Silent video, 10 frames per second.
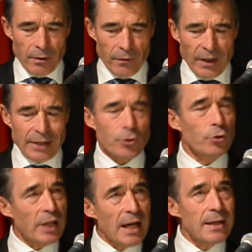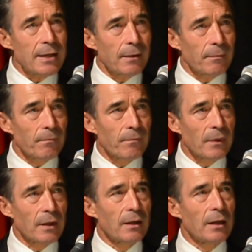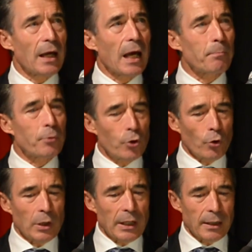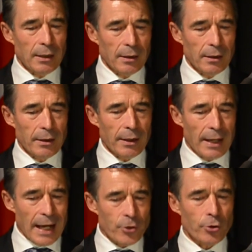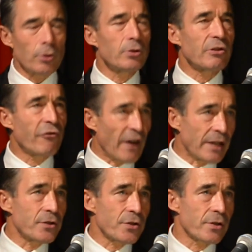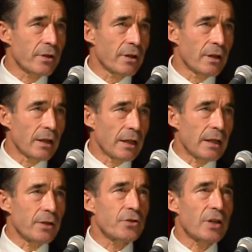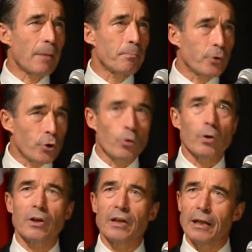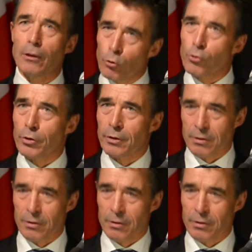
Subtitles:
that today a purely national defense is a pure illusion.